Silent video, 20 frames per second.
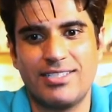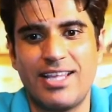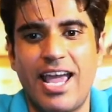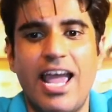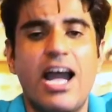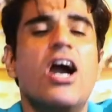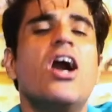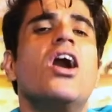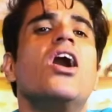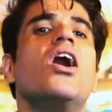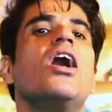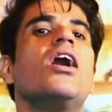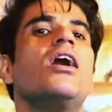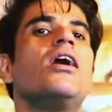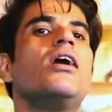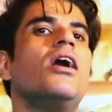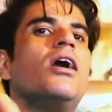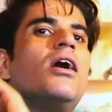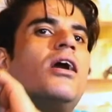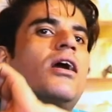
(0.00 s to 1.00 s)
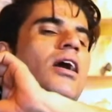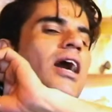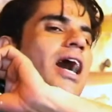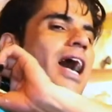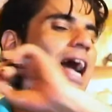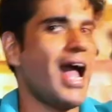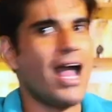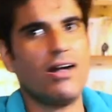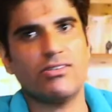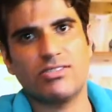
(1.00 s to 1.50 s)
They are
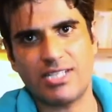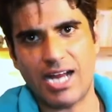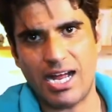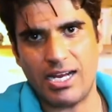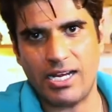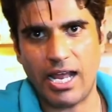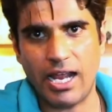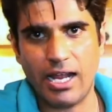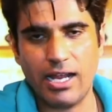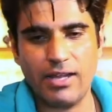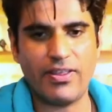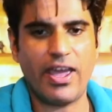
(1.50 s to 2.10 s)
outstanding.